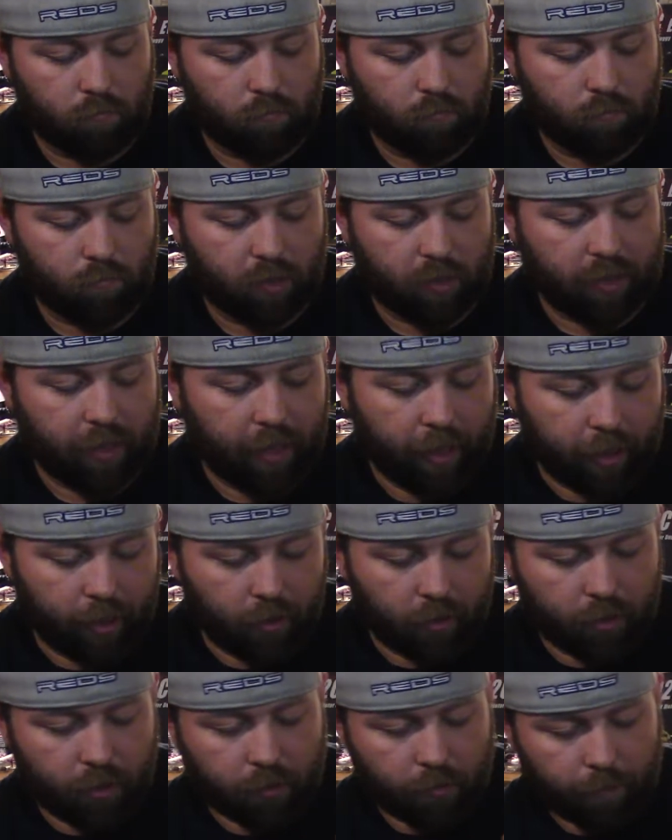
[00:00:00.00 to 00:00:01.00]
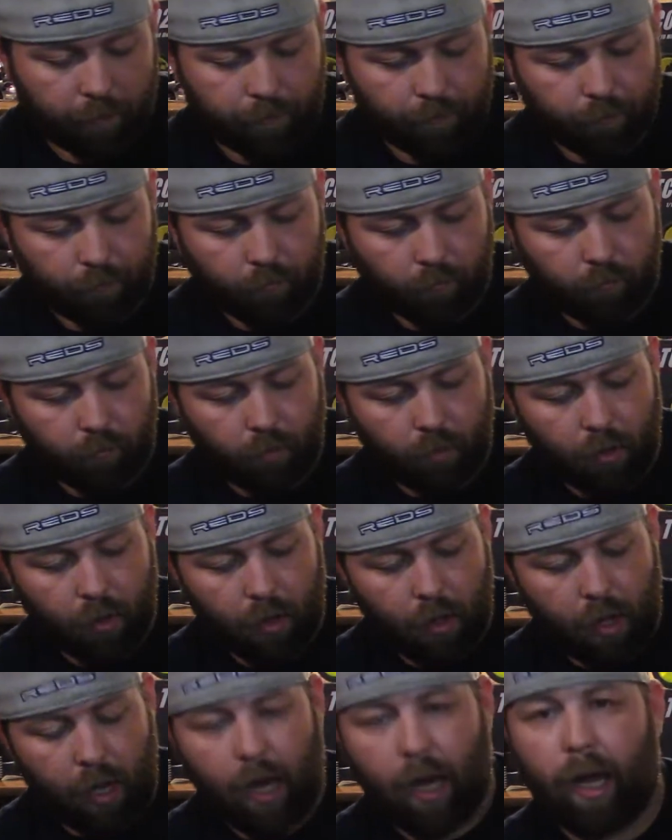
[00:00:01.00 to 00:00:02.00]
settings.
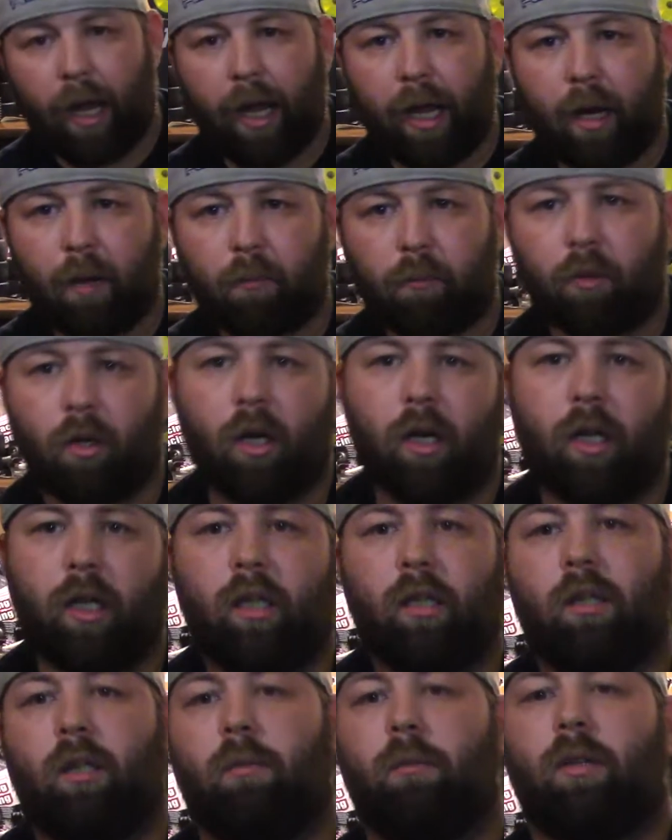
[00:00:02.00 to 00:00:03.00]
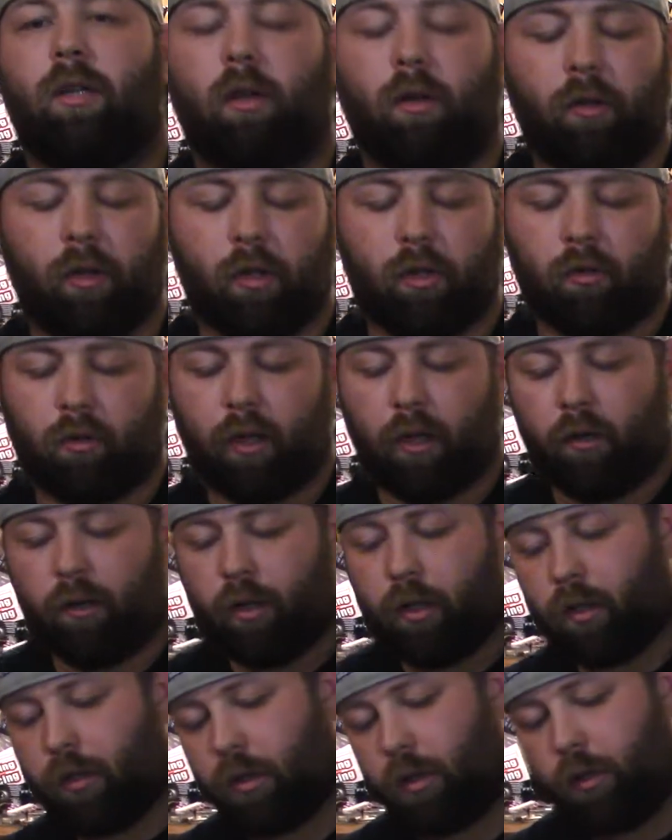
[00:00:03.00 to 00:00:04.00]
I am running, let me turn this around
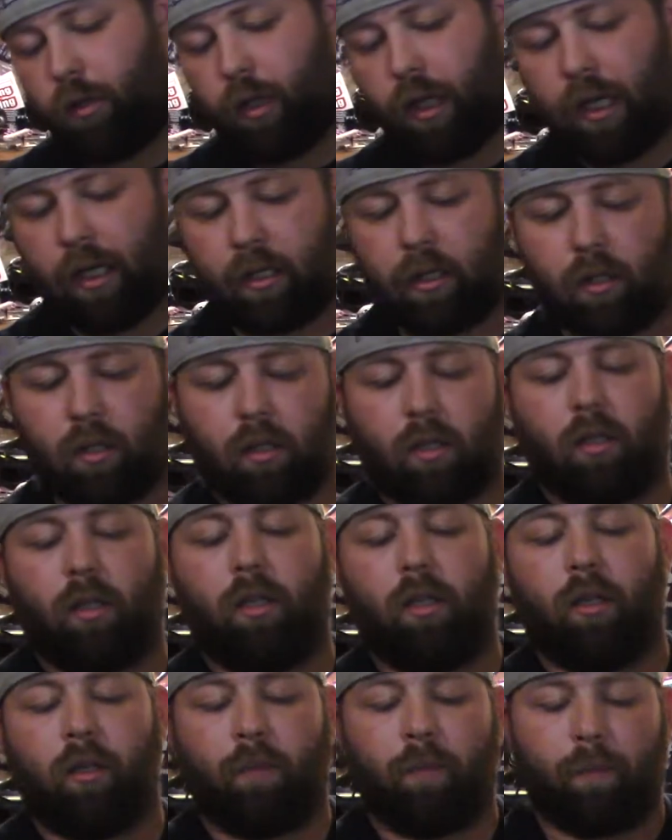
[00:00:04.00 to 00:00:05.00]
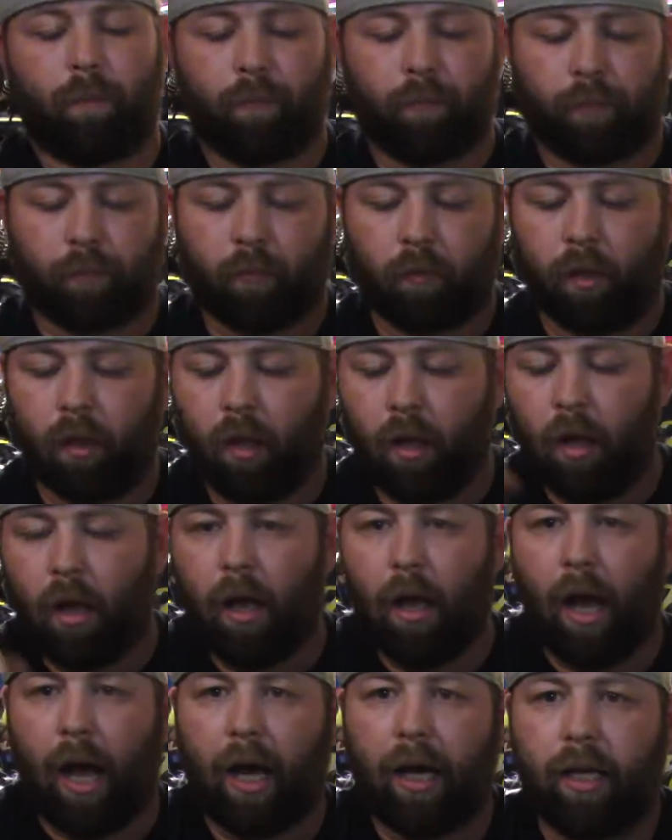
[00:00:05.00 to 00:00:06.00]
here so you guys can see it.
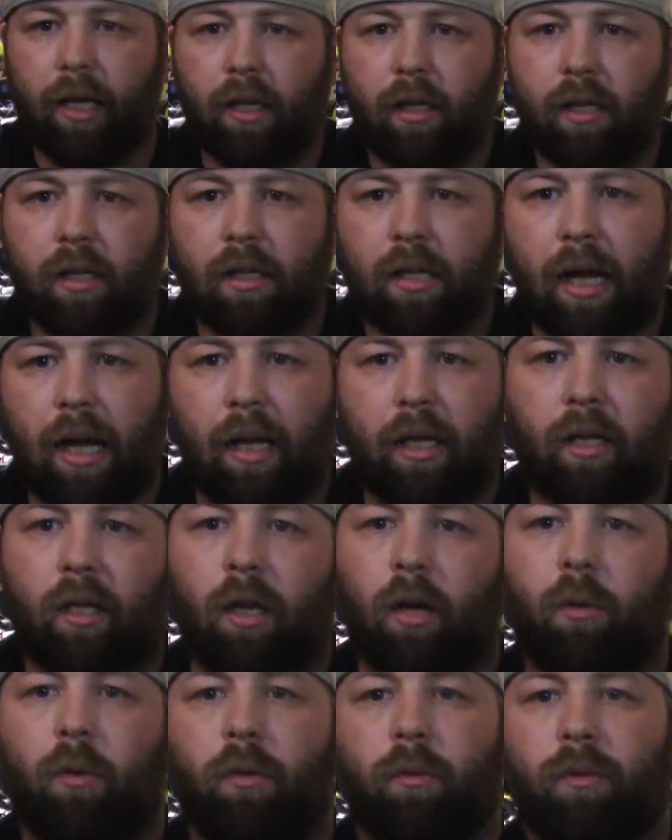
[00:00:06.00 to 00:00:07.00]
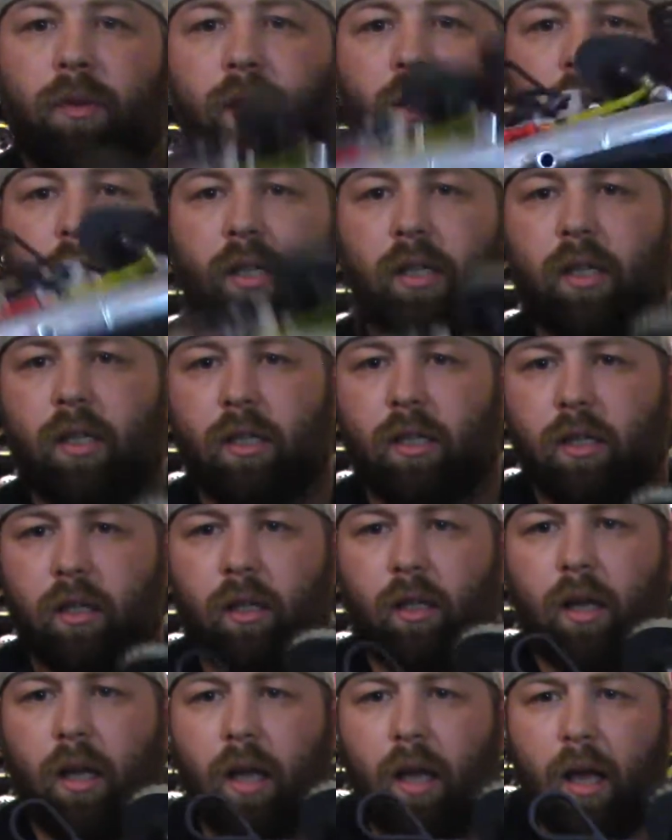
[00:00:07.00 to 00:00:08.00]
I did decide to go this
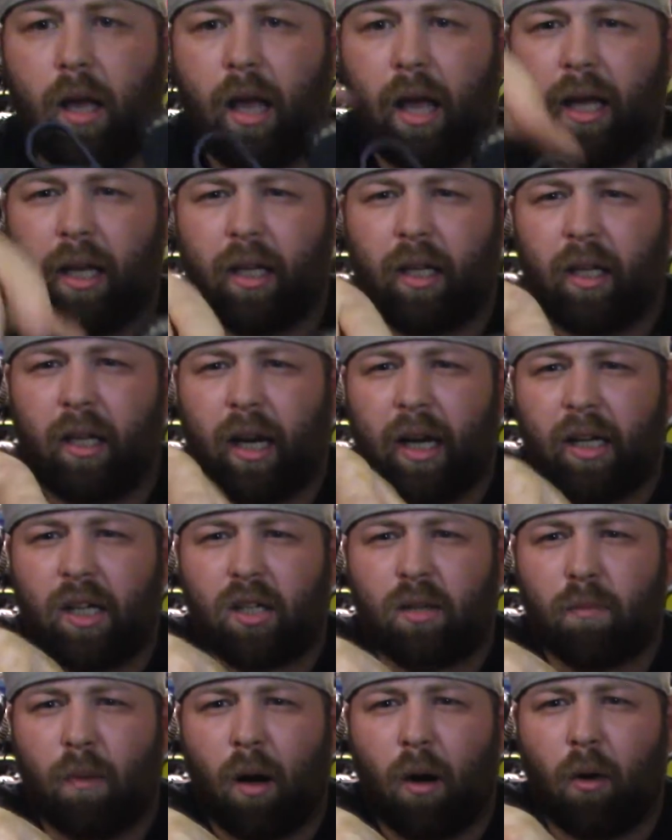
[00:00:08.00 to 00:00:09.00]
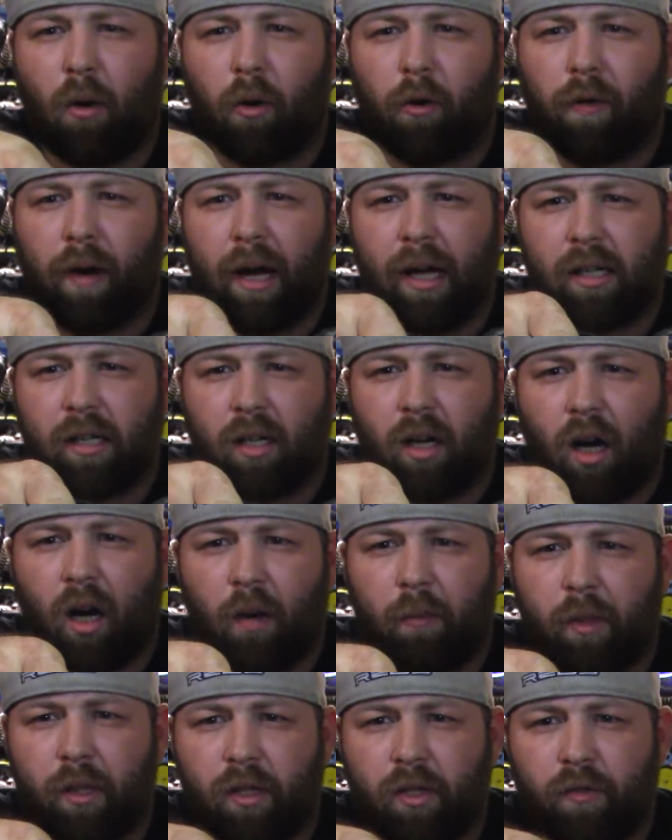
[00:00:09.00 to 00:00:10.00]
season and get a small Horizon
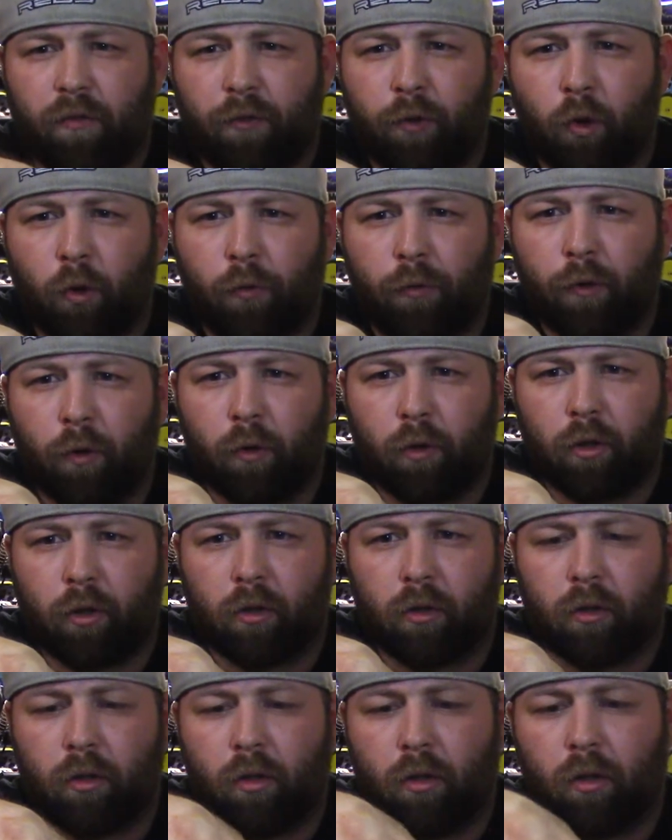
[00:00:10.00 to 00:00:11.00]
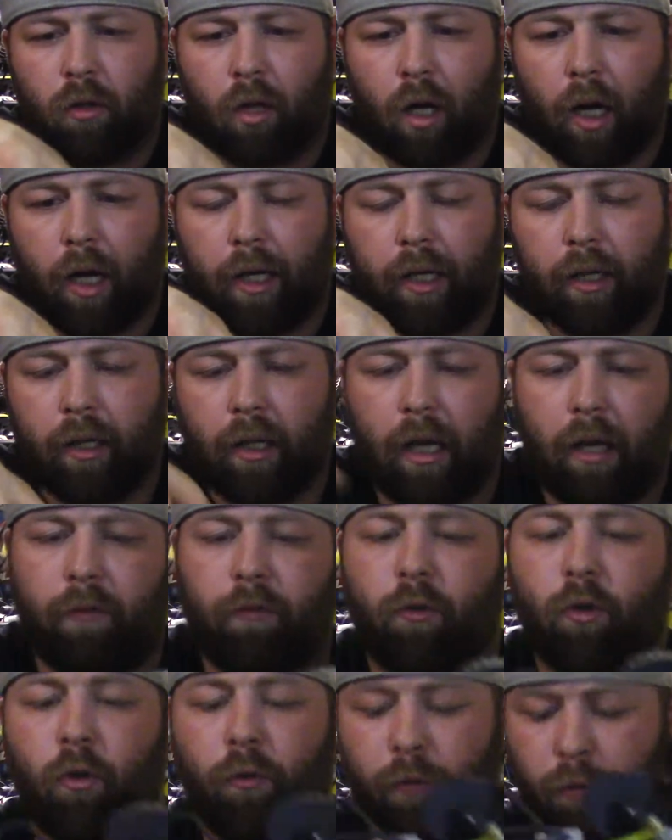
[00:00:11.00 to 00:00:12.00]
Hobbies fuel filter, inline
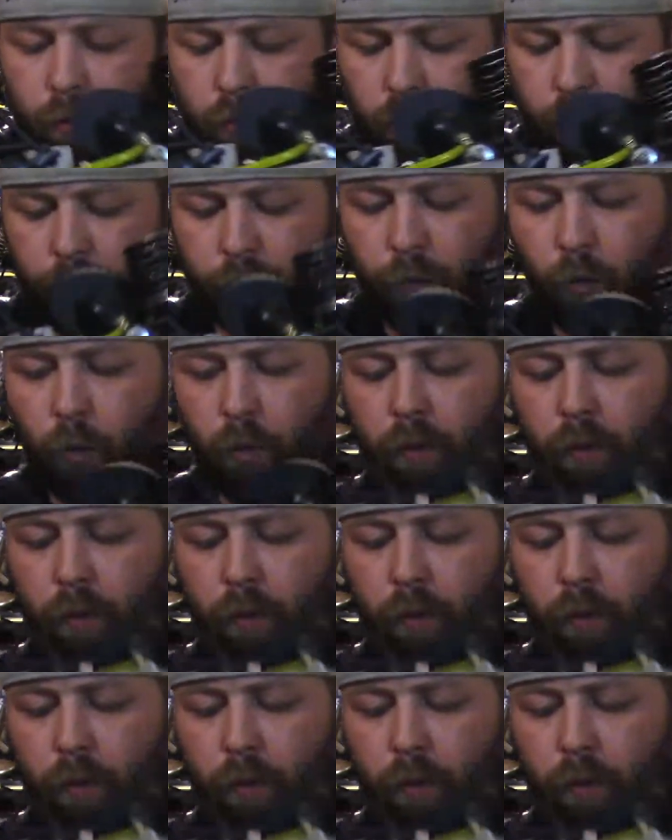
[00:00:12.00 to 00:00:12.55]
fuel filter for the